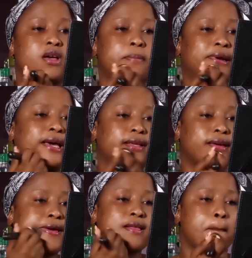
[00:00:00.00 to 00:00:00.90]
apply it
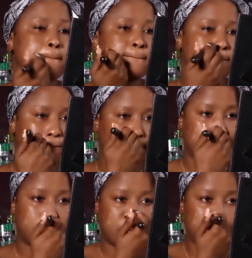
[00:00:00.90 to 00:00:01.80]
in,
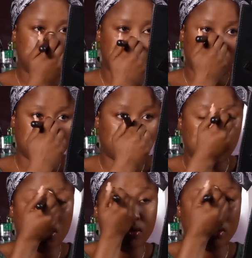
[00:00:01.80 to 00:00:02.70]

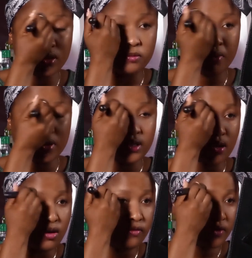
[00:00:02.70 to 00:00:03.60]
then all the spots are
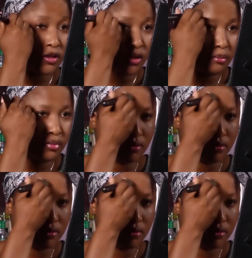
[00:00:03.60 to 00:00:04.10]
covered up.